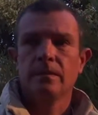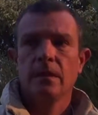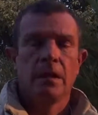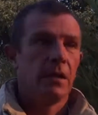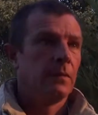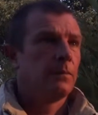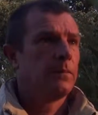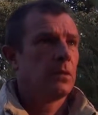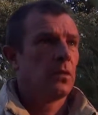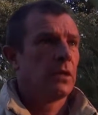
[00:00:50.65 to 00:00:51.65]
He
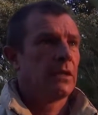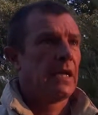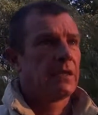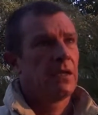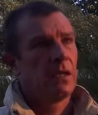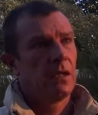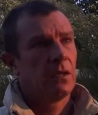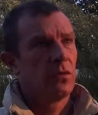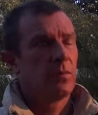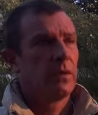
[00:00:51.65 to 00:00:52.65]
got a taxi and he
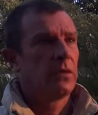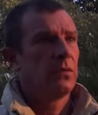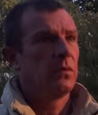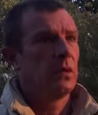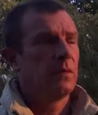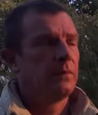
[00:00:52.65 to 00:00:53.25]
took me to,